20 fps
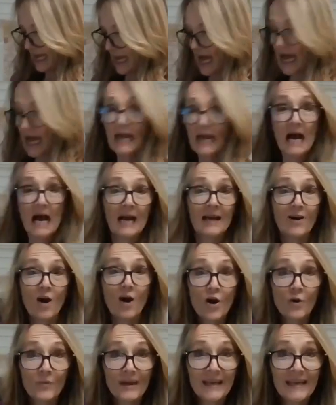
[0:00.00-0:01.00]
I
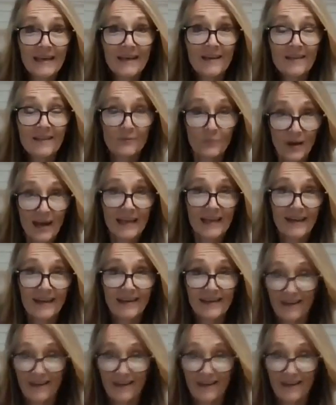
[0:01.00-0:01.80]
already threaded